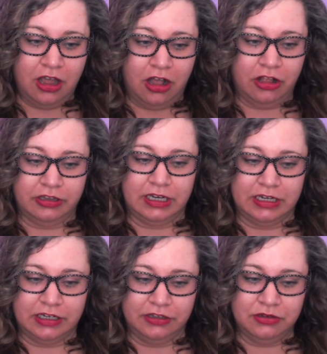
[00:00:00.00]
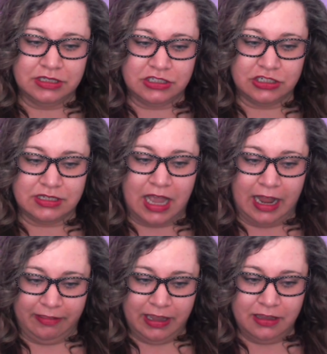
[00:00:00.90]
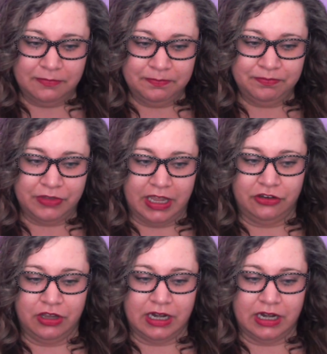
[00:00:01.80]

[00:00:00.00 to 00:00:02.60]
all you need to do is just highlight, and you